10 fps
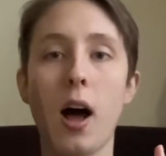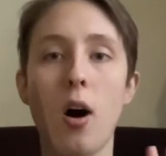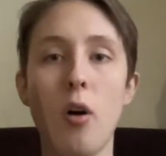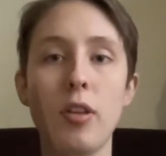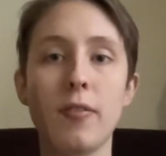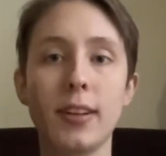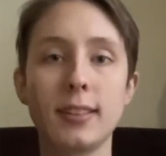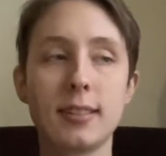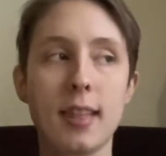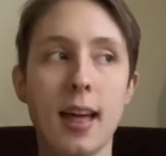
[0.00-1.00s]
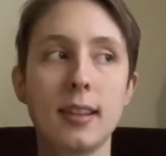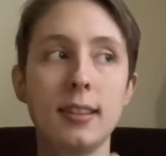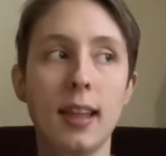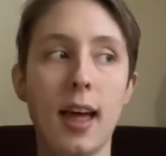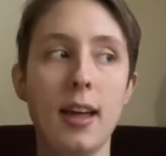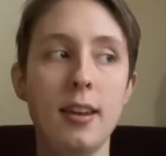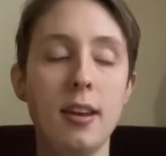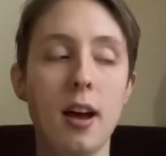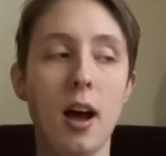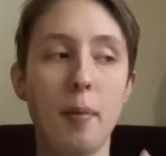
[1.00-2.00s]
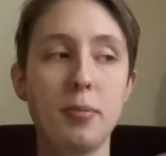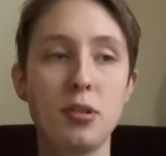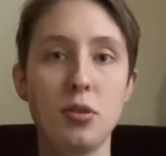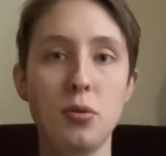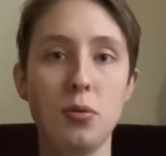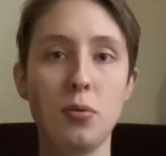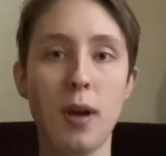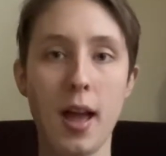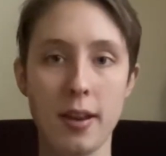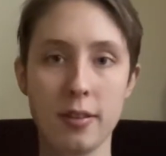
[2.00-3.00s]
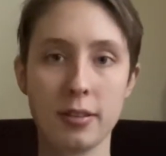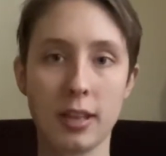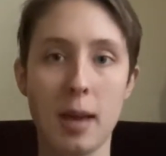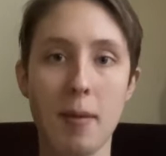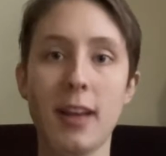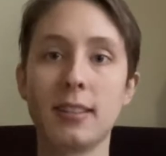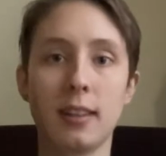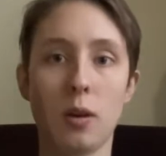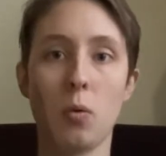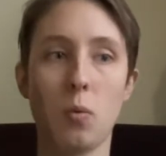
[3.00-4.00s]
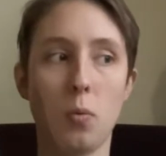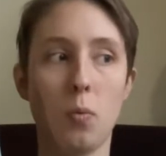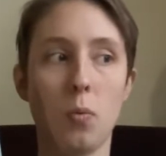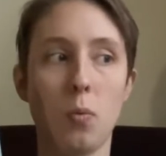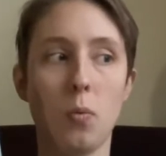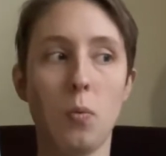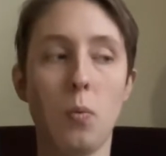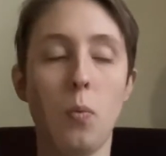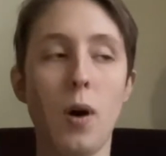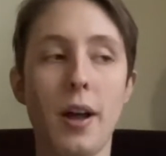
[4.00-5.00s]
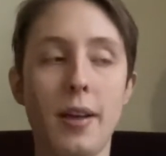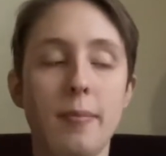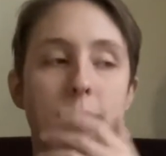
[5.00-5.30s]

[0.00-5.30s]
all the events that led up to Ender's Game. As in, like, what